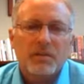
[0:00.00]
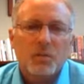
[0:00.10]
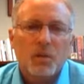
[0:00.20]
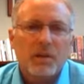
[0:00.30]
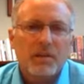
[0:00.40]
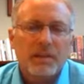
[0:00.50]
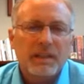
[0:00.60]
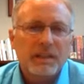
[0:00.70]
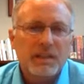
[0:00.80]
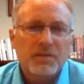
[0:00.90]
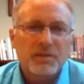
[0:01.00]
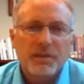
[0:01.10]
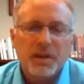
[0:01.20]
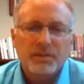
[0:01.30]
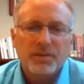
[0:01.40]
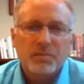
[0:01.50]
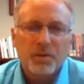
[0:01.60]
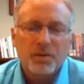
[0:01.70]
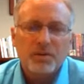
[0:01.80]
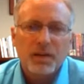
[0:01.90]
Well, in a teacher induction
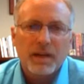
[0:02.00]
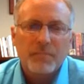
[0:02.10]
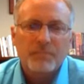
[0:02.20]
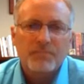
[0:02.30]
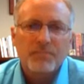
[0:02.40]
program,